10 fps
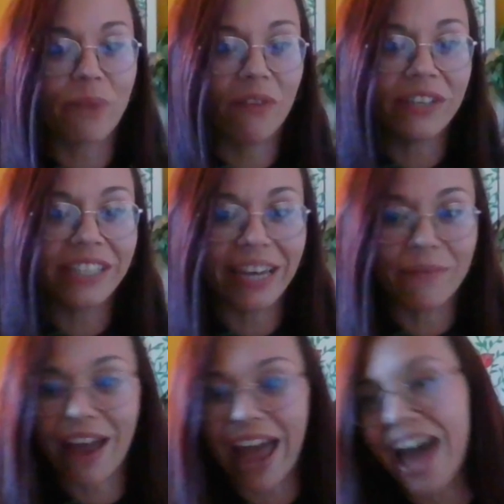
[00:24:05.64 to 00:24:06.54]
in poverty, I
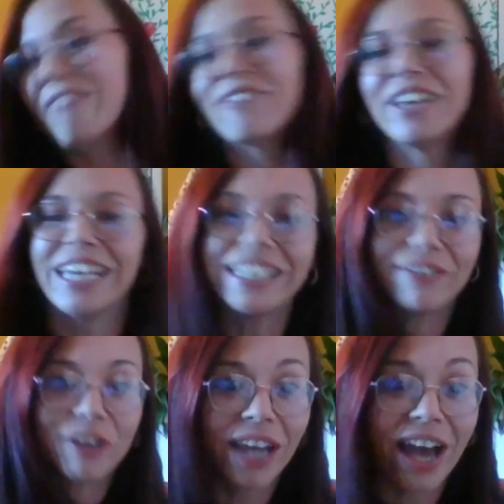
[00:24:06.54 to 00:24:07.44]
might have a
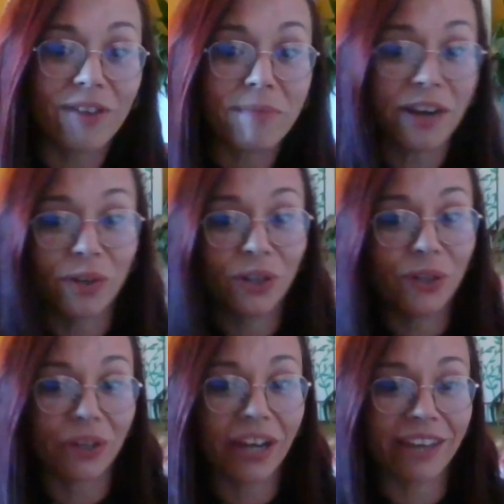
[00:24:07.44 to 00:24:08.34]
difficult life, I might not
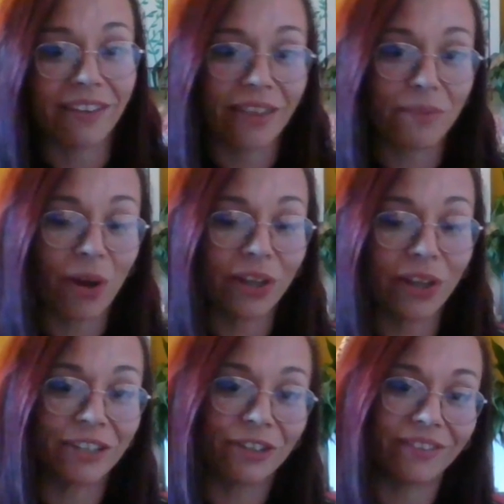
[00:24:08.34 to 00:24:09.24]
look like the other
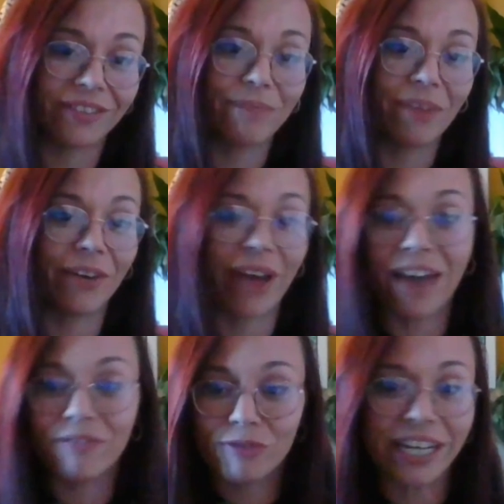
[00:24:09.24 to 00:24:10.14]
politicians, I might not
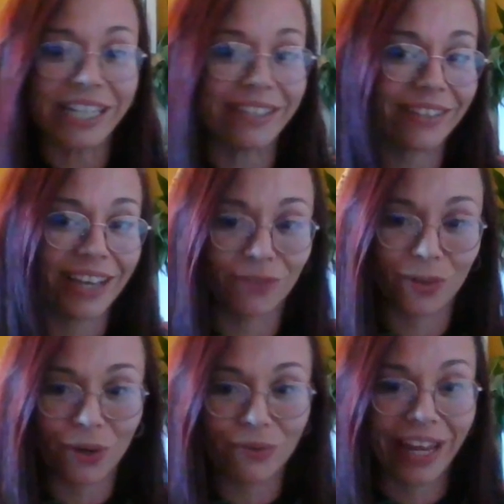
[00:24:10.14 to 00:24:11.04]
have a really successful
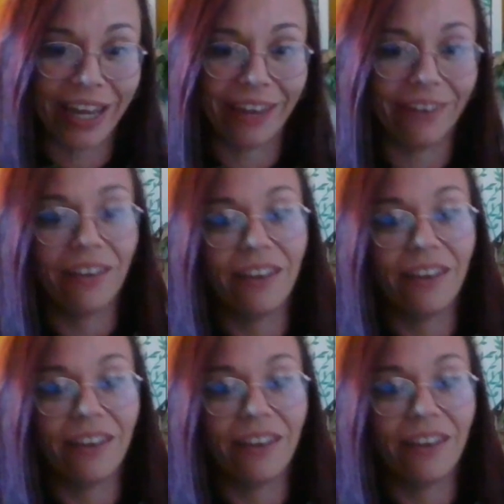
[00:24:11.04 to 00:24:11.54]
career,